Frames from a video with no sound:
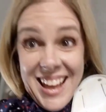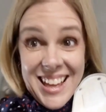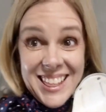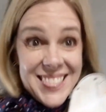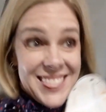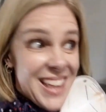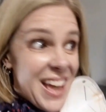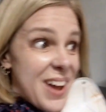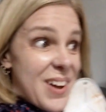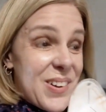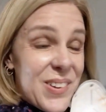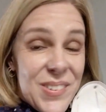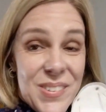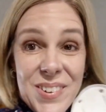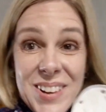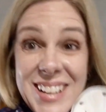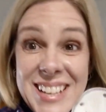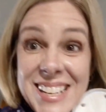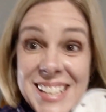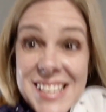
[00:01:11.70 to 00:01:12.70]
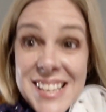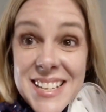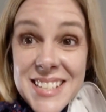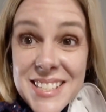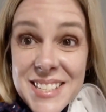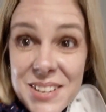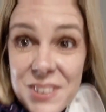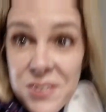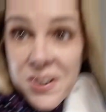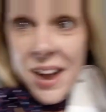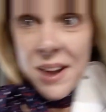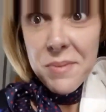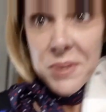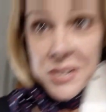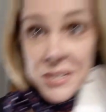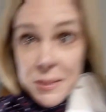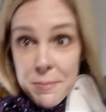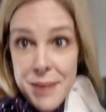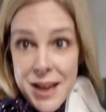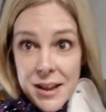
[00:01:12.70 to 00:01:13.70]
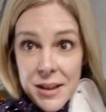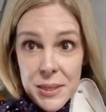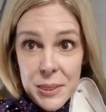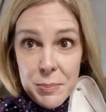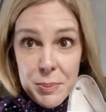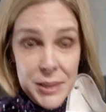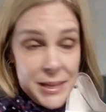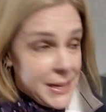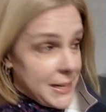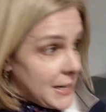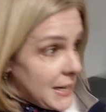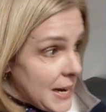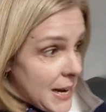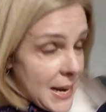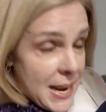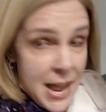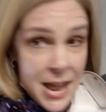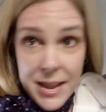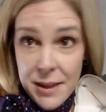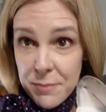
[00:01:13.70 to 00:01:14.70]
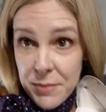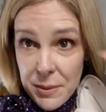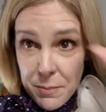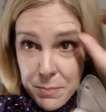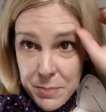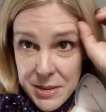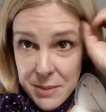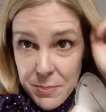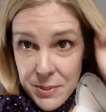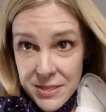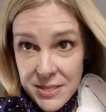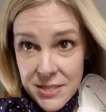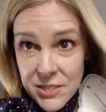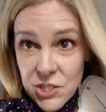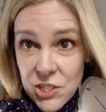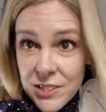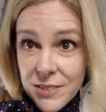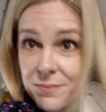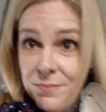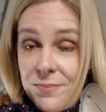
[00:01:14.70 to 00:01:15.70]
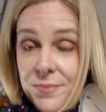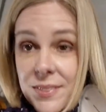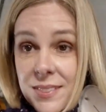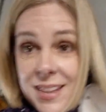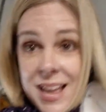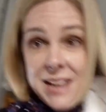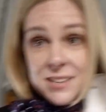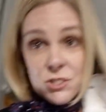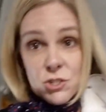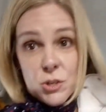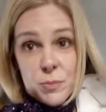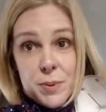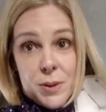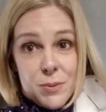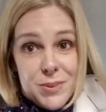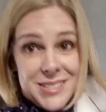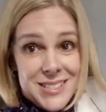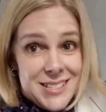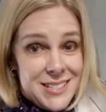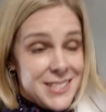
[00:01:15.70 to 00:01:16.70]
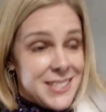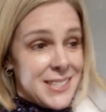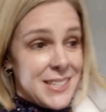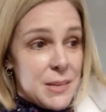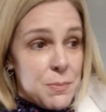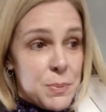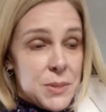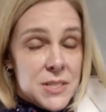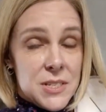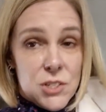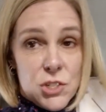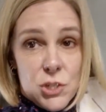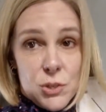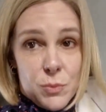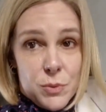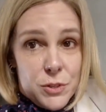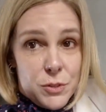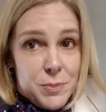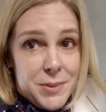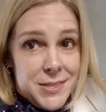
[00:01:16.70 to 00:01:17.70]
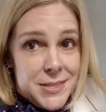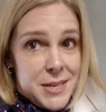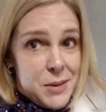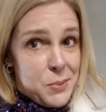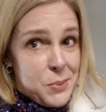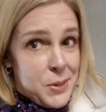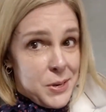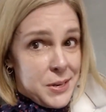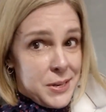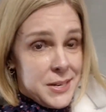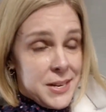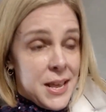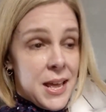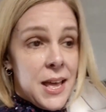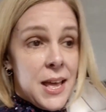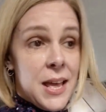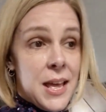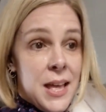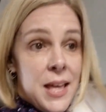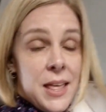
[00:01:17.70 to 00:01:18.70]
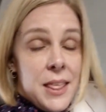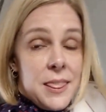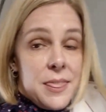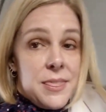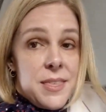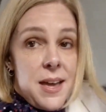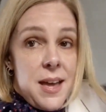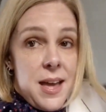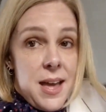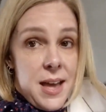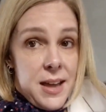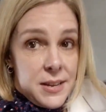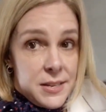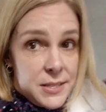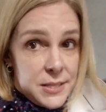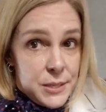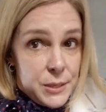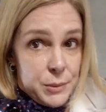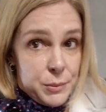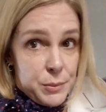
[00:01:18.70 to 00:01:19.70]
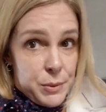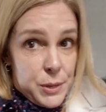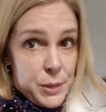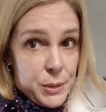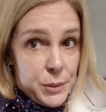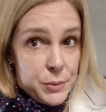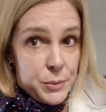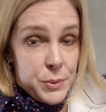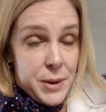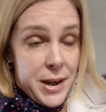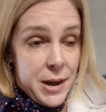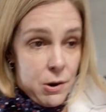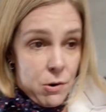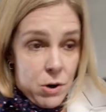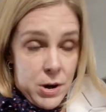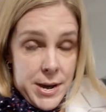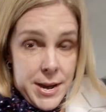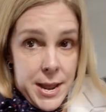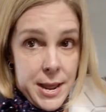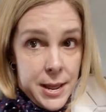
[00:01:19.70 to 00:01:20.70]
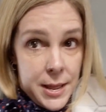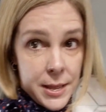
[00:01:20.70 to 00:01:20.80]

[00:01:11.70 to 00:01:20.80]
Hello. So I worked the back of the plane today. I am the B position. Last trip I was the C position, which means I worked the exit row area.